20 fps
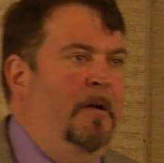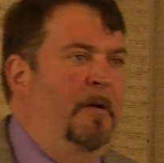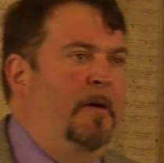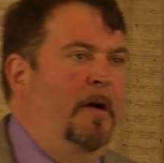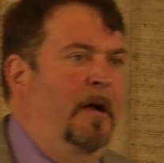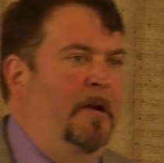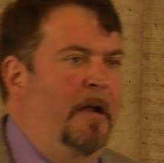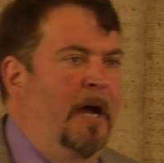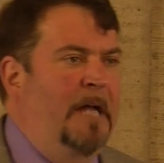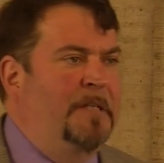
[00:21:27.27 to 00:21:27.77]

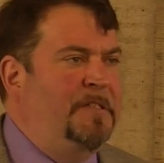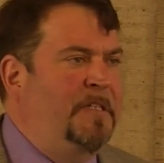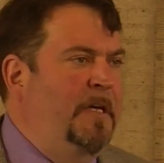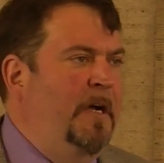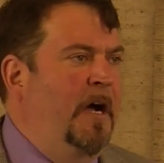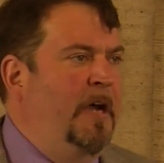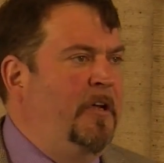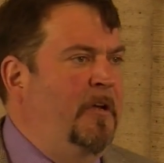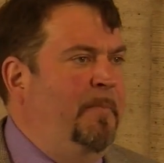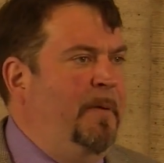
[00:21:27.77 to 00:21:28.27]
Nazi
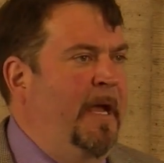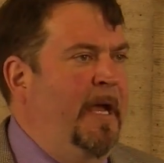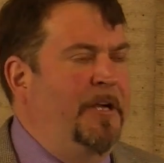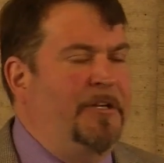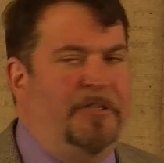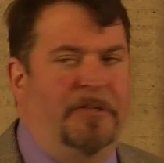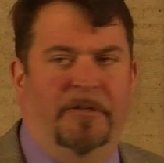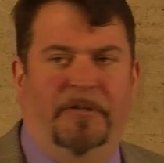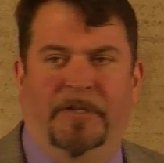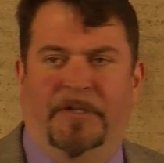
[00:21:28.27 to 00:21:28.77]

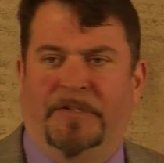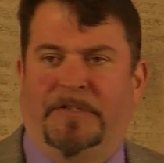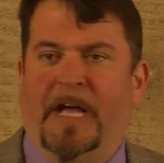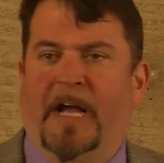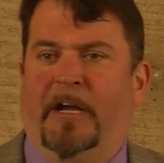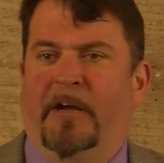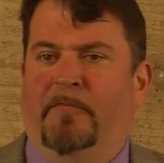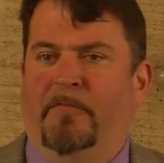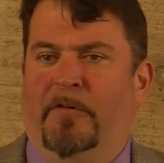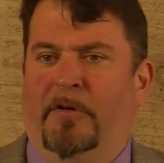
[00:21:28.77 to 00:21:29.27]
occupation, the
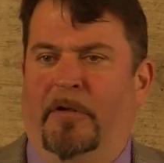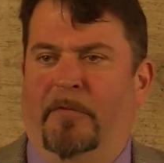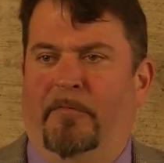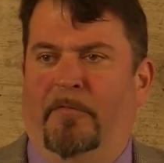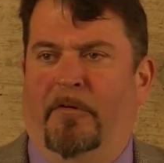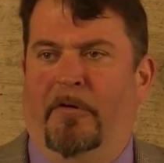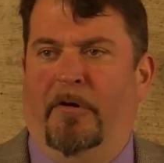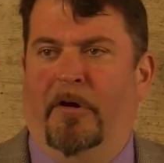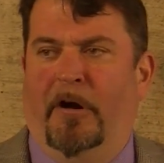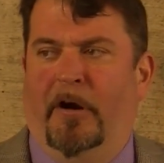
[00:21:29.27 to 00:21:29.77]
Second World
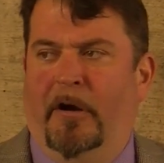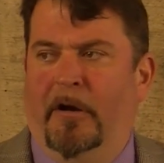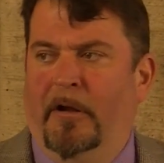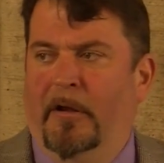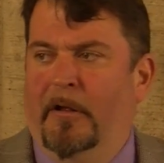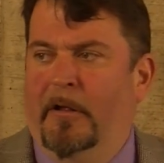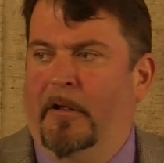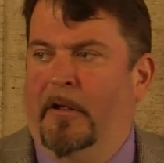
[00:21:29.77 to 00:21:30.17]
War,